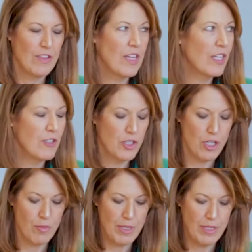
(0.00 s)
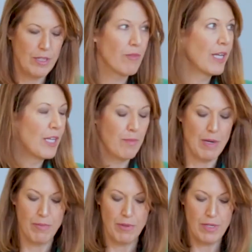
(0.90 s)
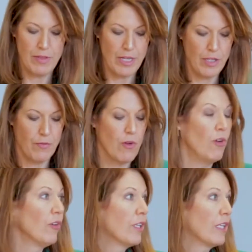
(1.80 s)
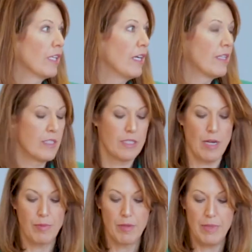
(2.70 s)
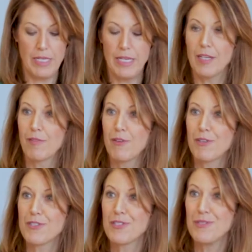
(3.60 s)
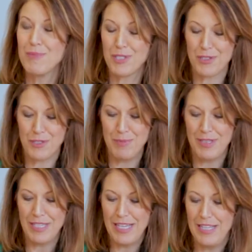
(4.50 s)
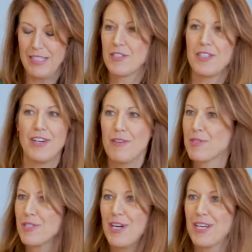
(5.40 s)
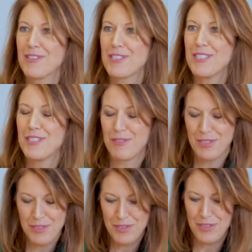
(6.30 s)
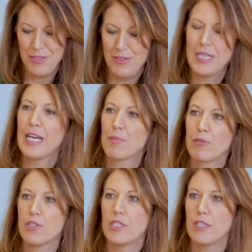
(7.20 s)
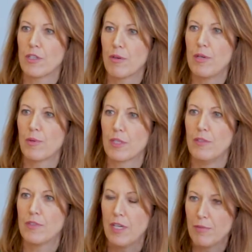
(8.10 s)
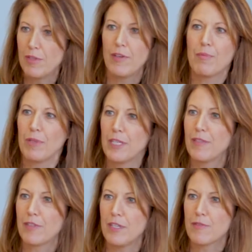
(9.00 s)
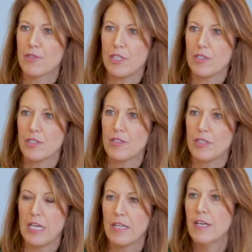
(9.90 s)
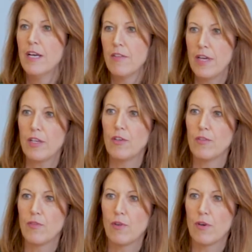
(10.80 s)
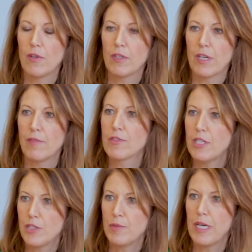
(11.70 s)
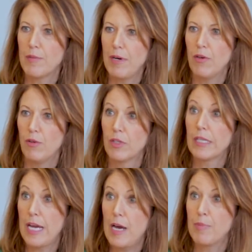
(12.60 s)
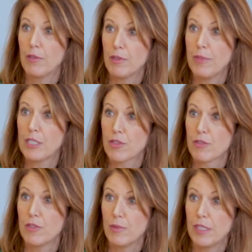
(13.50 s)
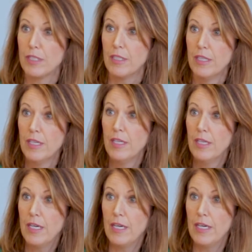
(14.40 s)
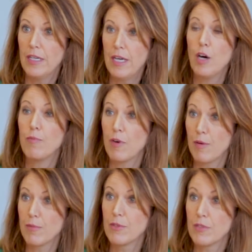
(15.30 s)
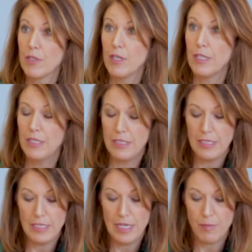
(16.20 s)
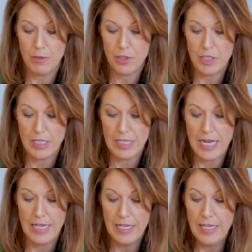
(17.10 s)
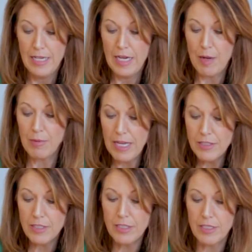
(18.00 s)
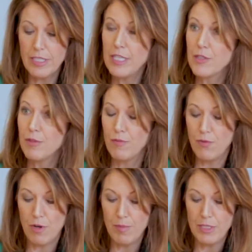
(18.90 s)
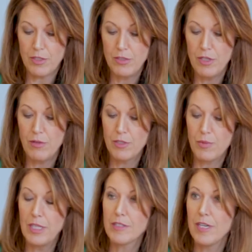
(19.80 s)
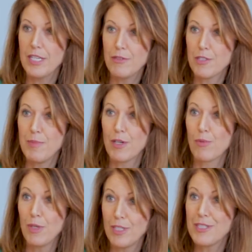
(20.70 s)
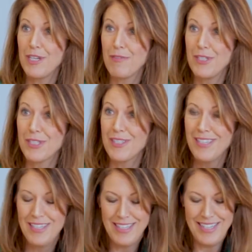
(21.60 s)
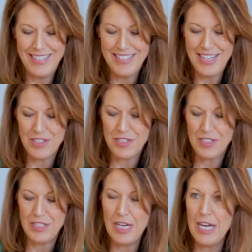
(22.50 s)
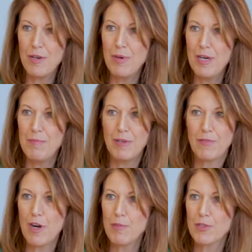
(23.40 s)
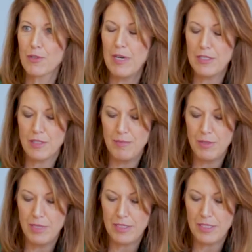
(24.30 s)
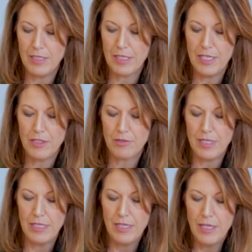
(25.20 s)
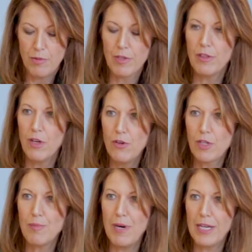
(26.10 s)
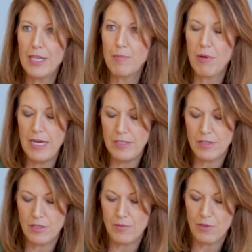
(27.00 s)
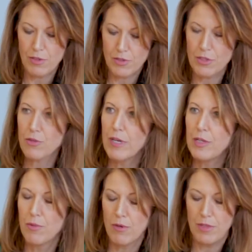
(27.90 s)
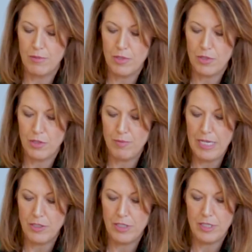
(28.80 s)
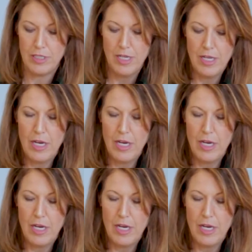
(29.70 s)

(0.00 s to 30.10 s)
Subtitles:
Thank you, Chairman and Ranking Member, and thank you for holding this subcommittee. And of course, to Mr. Smith, again, it was an honor to introduce you, and I appreciate the great work you've done. We've had plenty of conversations, and I thank you for the conversation we had about holding capital to make sure that we could help farmers in need. I appreciate that. I'm glad you're here today to inform us. You know as well as I do it's been a really tough year, not just in Iowa, but farmers across the Midwest and the country. With low commodity prices, of course, the trade war that was just mentioned,